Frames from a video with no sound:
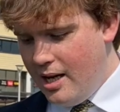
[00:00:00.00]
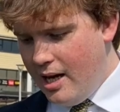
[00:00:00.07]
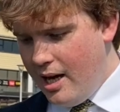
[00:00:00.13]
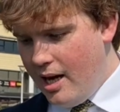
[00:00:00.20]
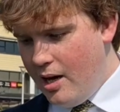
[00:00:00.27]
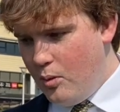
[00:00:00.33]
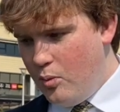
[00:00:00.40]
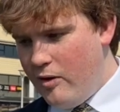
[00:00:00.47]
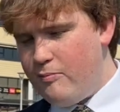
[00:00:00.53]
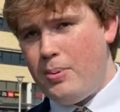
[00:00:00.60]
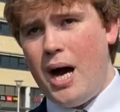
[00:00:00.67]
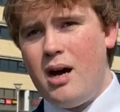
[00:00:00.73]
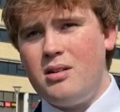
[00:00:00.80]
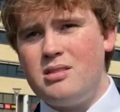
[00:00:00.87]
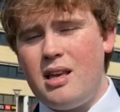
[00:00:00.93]
uh, we've
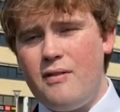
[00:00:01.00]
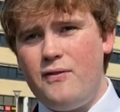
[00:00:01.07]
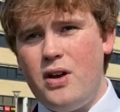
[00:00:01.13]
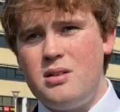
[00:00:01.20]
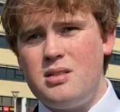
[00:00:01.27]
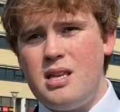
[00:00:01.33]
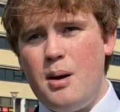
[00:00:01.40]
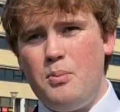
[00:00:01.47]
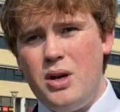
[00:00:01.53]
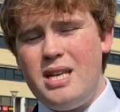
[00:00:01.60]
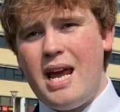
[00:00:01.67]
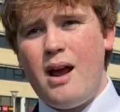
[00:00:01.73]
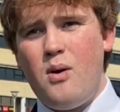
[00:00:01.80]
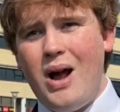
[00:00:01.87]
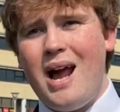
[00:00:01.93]
passed that first step. We
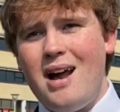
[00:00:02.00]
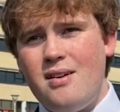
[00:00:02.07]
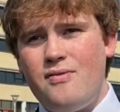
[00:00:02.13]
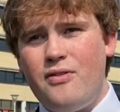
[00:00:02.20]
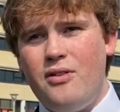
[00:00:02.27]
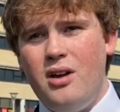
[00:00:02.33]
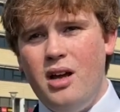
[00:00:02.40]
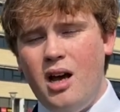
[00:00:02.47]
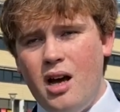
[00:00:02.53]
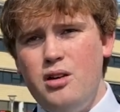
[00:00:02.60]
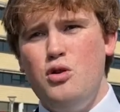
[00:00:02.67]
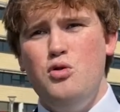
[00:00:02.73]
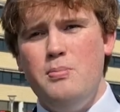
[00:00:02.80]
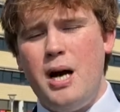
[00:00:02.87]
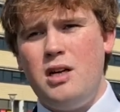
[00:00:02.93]
now have a
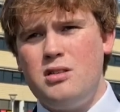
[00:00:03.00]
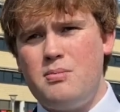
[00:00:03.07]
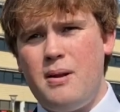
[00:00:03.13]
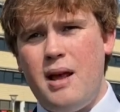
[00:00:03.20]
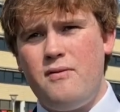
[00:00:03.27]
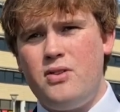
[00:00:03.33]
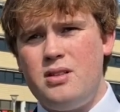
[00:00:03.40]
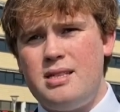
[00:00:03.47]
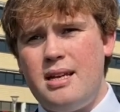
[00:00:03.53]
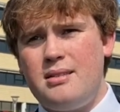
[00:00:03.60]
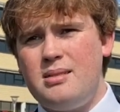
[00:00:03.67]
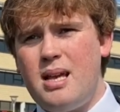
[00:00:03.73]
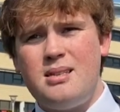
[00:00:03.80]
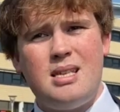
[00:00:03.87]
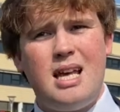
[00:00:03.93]
new master plan for the town
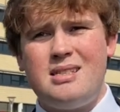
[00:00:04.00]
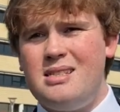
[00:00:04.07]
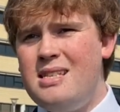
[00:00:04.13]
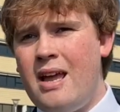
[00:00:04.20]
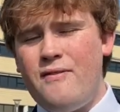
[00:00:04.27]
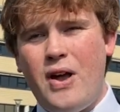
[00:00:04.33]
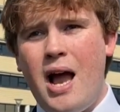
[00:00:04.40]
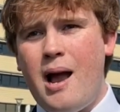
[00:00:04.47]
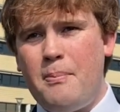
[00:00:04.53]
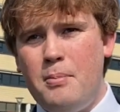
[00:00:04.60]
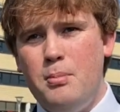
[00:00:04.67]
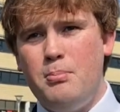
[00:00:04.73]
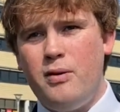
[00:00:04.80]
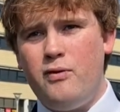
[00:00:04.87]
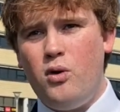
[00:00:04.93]
centre. That's never
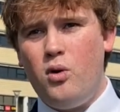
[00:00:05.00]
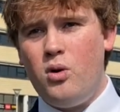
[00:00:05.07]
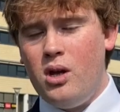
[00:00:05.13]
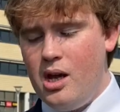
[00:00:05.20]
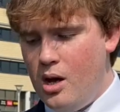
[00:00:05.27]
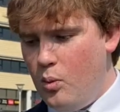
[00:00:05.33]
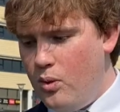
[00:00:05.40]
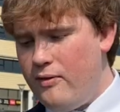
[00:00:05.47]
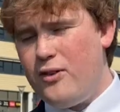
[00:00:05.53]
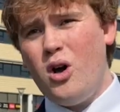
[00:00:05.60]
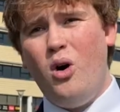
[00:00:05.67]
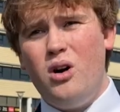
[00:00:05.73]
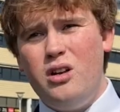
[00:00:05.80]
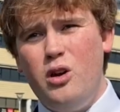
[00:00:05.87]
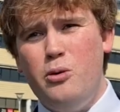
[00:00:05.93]
happened before. We've
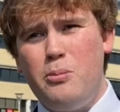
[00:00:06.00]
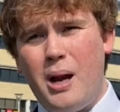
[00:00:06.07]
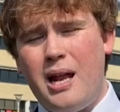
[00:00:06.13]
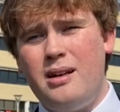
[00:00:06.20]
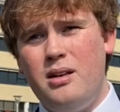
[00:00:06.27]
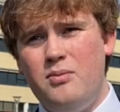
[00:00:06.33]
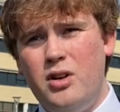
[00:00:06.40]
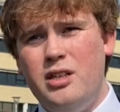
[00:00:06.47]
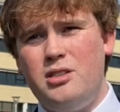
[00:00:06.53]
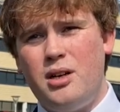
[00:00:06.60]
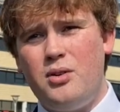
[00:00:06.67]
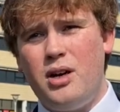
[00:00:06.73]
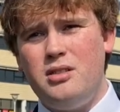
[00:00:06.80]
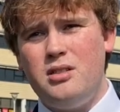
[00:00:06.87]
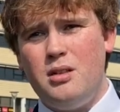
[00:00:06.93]
got a new planning and
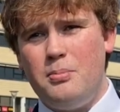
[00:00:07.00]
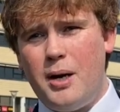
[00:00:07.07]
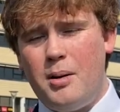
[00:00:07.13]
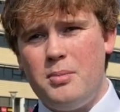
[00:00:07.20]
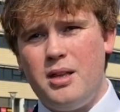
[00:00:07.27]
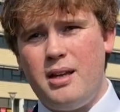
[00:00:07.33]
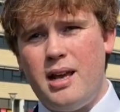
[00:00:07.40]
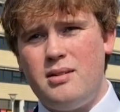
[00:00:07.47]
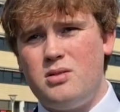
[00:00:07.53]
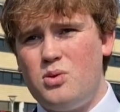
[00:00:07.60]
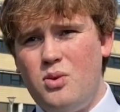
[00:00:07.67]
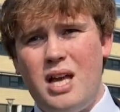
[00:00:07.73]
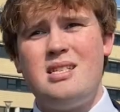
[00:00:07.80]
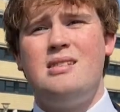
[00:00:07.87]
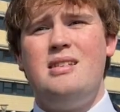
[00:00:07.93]
regeneration department in the council.
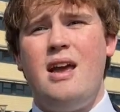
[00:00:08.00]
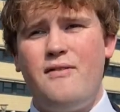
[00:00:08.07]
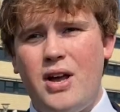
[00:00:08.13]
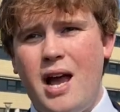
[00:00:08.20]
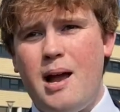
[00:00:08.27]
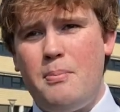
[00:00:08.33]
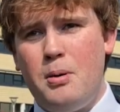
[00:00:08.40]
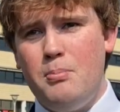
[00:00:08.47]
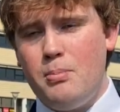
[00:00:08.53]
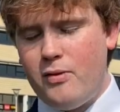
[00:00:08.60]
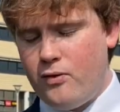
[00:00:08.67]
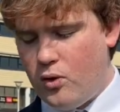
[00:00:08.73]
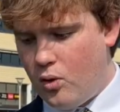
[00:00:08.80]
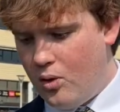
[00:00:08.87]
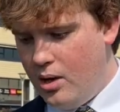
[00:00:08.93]
That's never happened
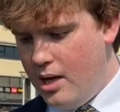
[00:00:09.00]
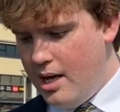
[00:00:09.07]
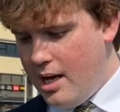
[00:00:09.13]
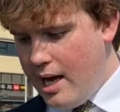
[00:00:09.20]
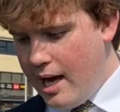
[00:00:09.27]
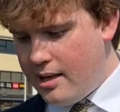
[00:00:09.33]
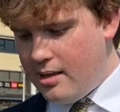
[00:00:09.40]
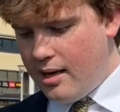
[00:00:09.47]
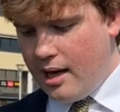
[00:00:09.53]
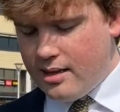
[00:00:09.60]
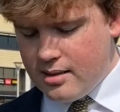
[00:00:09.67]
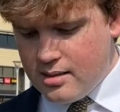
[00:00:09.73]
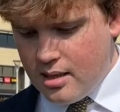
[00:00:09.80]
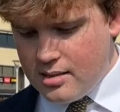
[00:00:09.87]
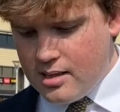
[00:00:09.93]
before. And, and
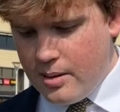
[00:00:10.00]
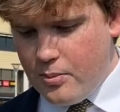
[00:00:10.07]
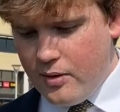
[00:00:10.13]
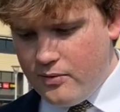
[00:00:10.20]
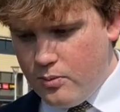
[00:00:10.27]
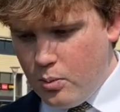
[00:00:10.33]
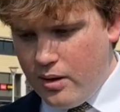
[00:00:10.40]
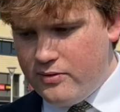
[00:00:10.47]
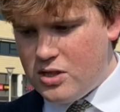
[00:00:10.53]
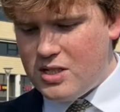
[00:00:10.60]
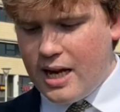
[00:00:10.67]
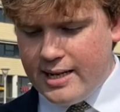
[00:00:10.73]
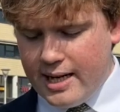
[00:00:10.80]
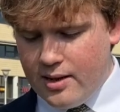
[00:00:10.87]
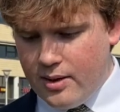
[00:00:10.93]
as I said, we've, we've
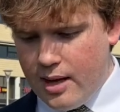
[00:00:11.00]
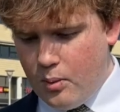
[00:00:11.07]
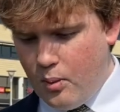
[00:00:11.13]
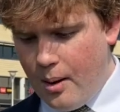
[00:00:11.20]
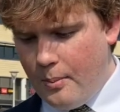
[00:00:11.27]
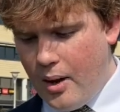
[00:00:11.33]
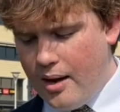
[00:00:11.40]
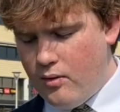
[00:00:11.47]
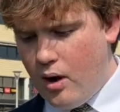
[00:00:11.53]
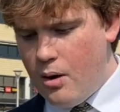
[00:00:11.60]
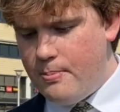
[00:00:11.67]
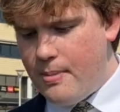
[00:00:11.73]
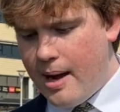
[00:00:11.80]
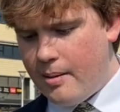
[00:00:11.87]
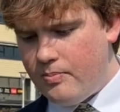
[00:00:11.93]
set out that one way
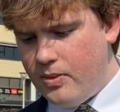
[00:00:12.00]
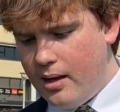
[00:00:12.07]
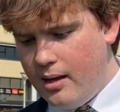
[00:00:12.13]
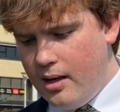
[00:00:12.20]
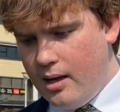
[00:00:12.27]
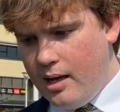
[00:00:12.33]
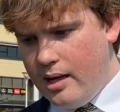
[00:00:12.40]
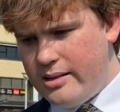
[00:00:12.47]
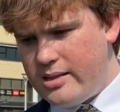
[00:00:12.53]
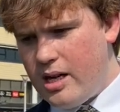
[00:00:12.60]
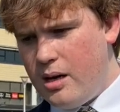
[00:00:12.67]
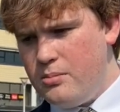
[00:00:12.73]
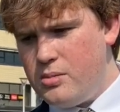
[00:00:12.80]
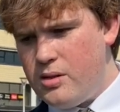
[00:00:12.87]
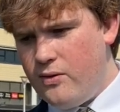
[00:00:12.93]
roadmap. In
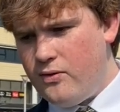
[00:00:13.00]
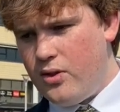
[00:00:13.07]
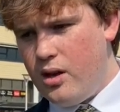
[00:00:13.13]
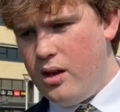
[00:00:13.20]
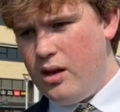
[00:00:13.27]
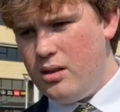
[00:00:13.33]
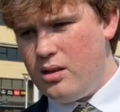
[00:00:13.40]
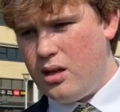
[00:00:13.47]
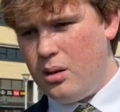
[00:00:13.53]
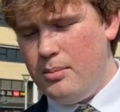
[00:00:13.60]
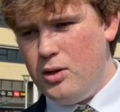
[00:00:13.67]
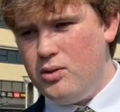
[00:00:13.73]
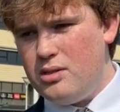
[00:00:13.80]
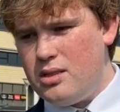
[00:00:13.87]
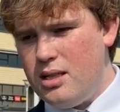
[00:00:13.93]
terms of the, the
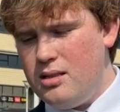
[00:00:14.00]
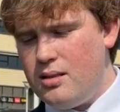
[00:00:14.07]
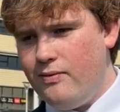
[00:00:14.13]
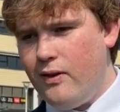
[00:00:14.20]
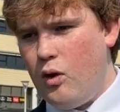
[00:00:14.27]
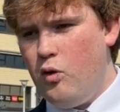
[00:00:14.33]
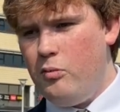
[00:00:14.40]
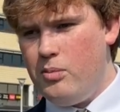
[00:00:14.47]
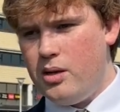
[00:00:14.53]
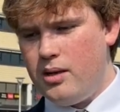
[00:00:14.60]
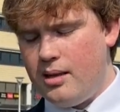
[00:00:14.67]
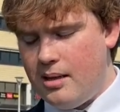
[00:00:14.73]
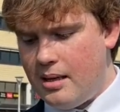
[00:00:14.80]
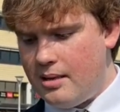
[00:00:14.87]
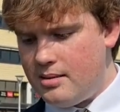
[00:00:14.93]
community's involvement
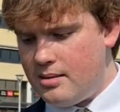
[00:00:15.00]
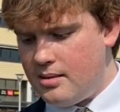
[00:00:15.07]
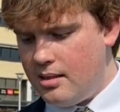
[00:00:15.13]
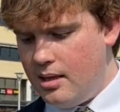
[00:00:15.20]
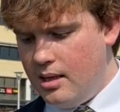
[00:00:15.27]
in this,